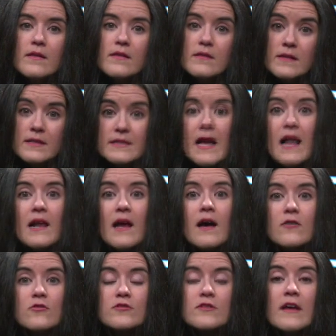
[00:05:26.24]
This
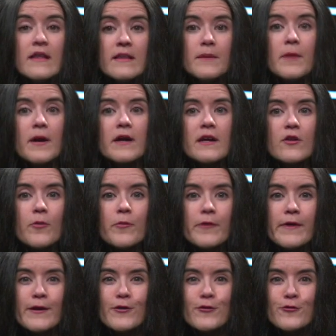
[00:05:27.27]
allows the market
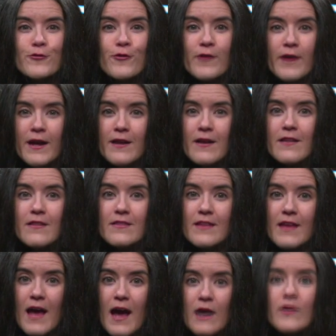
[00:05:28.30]
operator to create
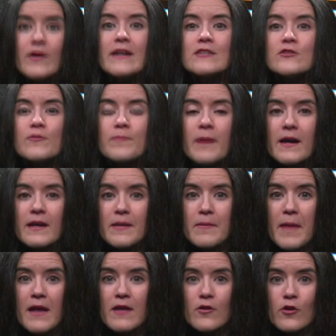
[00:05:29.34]
the aggregate
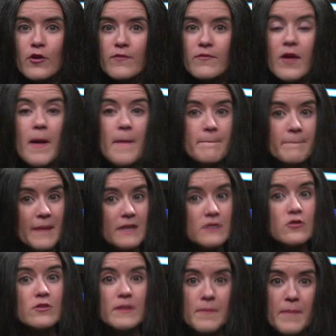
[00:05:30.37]
supply-demand curve based
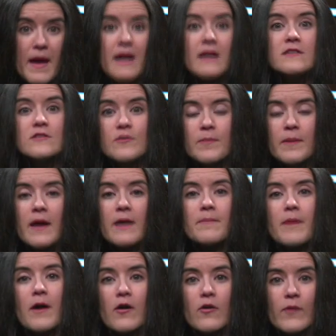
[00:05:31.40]
on demand and supply
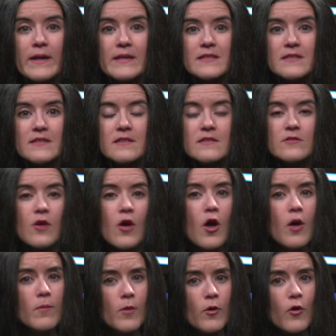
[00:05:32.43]
power quantities.
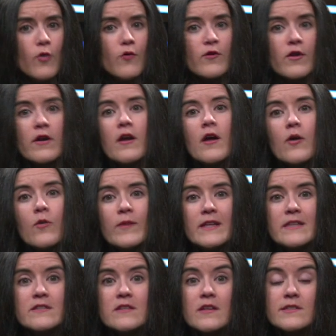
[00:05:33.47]
Moreover, we
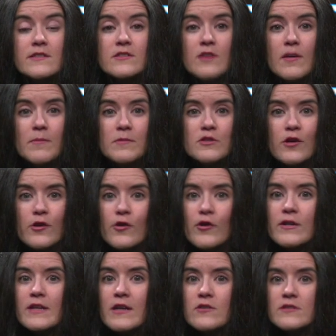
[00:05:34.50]
discussed some
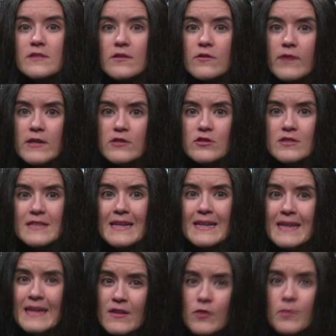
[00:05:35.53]
security considerations that
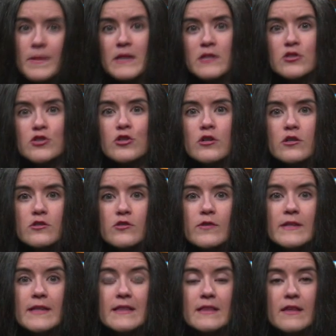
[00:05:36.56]
need to be ensured
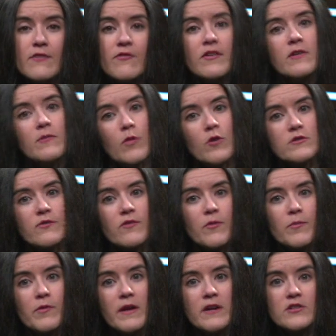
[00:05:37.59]
during the different modes of
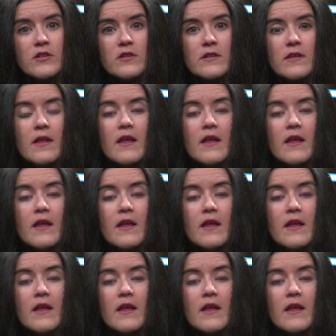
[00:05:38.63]
operation,